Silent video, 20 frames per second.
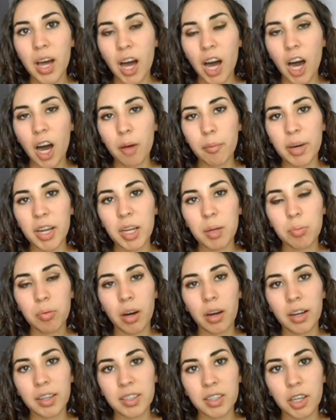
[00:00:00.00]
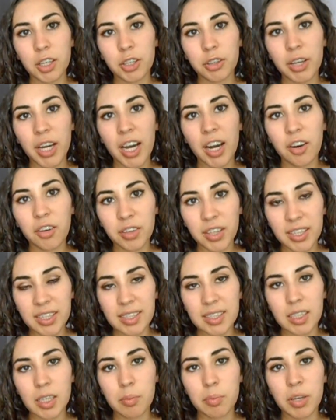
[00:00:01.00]
any products on your hair and then
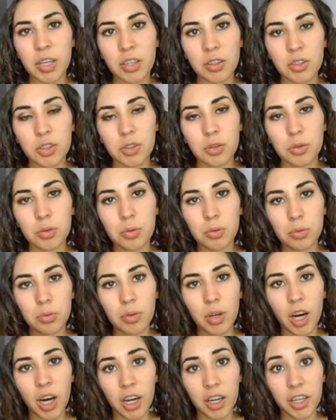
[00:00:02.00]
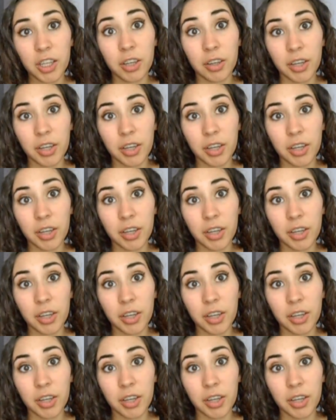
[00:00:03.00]
slip into your